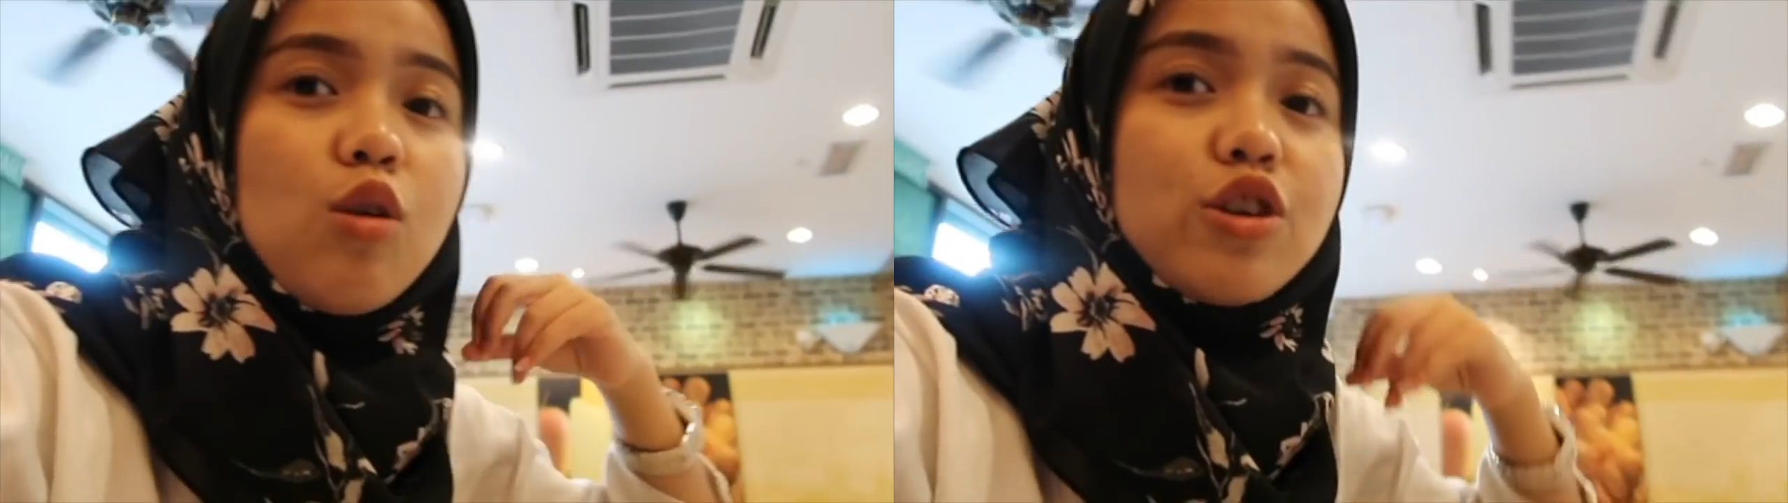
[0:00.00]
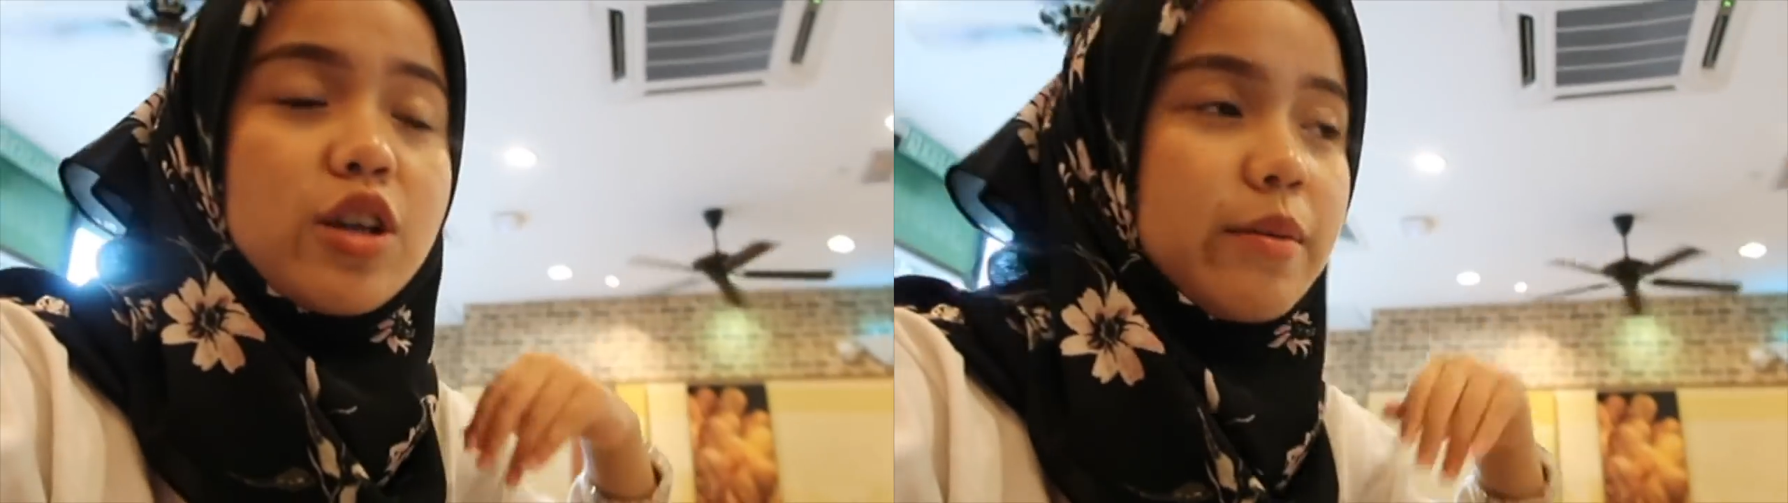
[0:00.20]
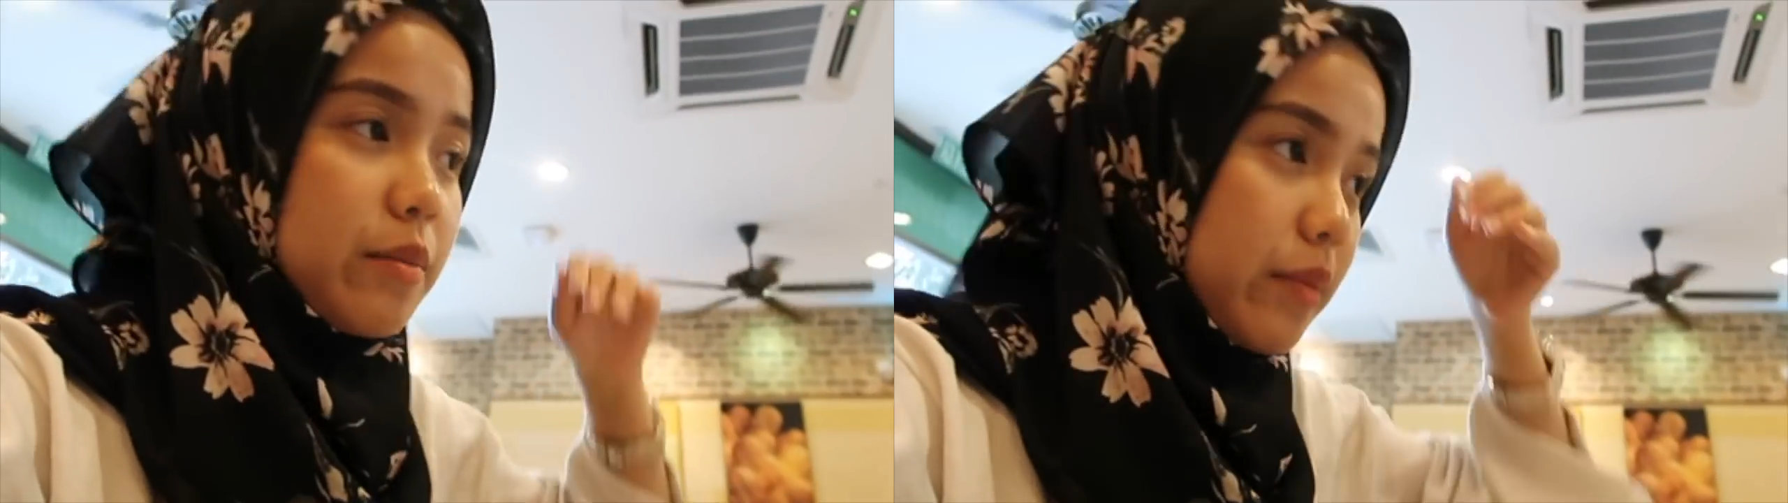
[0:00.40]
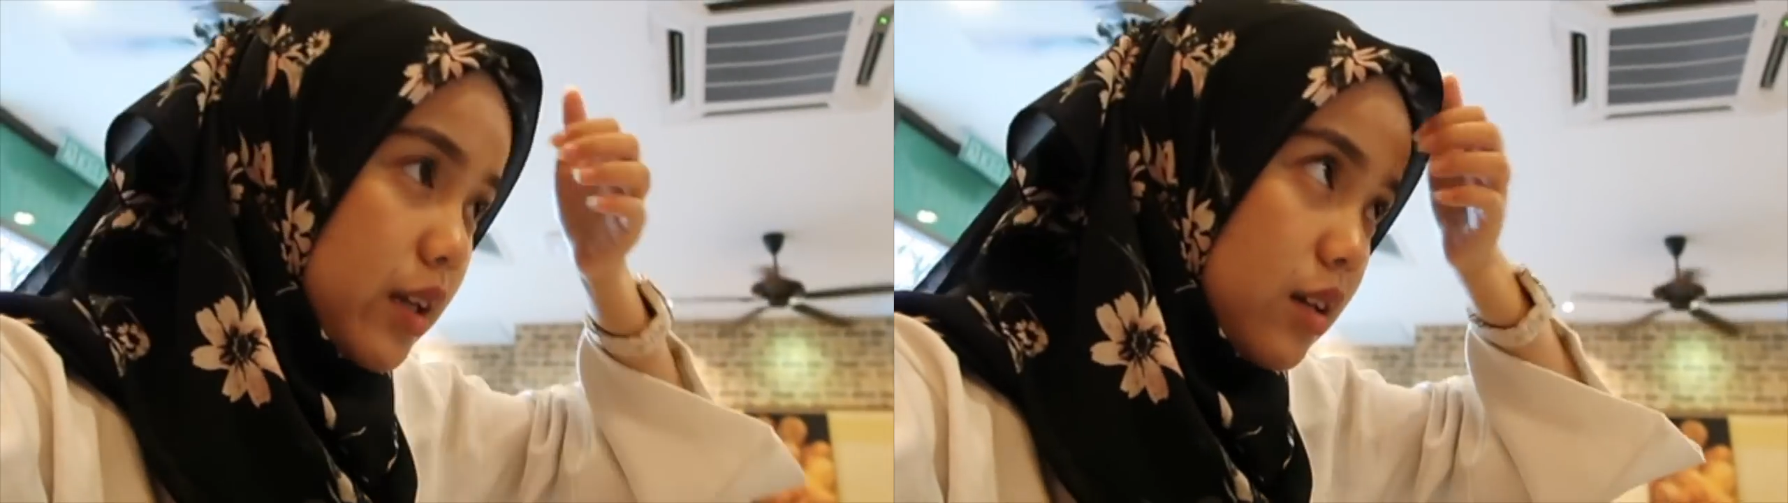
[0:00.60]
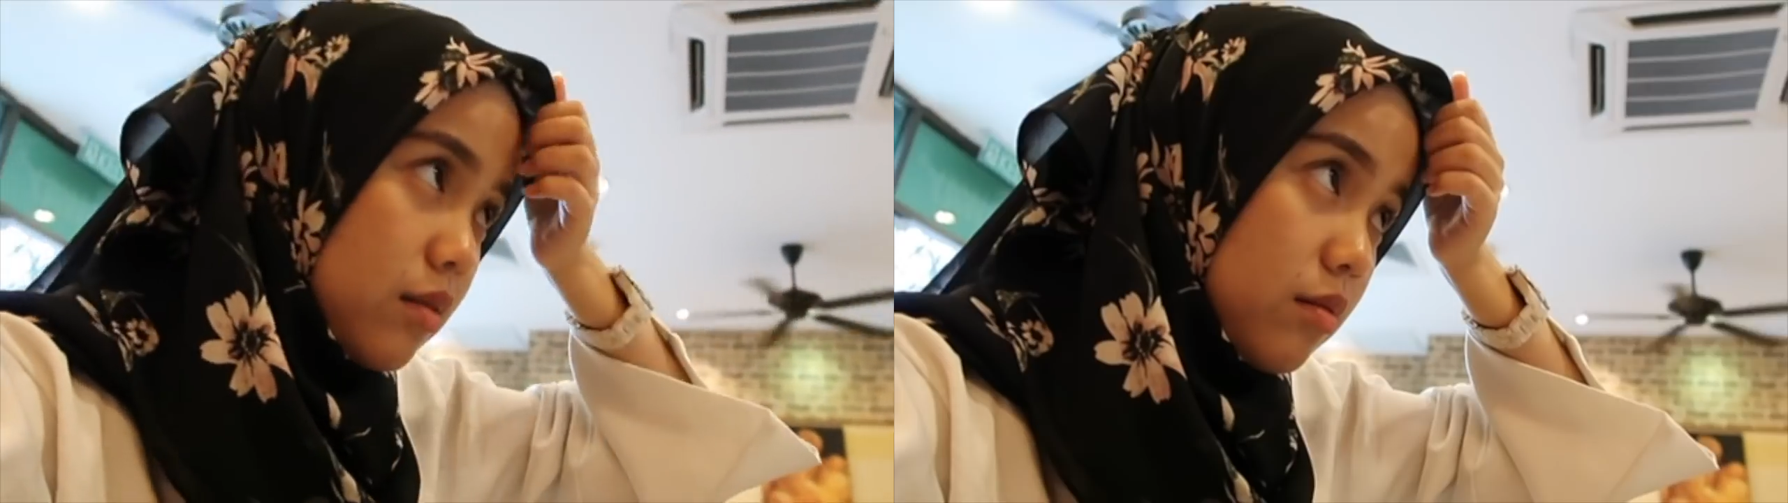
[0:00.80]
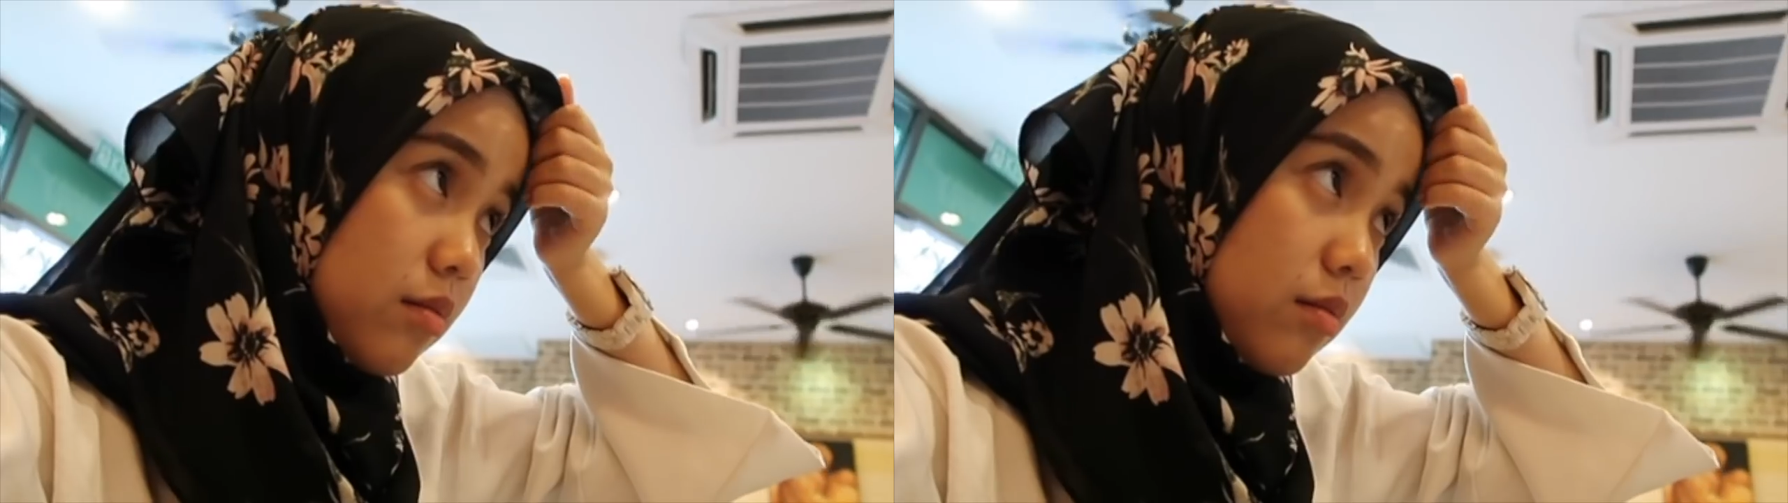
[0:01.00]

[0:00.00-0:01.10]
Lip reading: wash up a bit.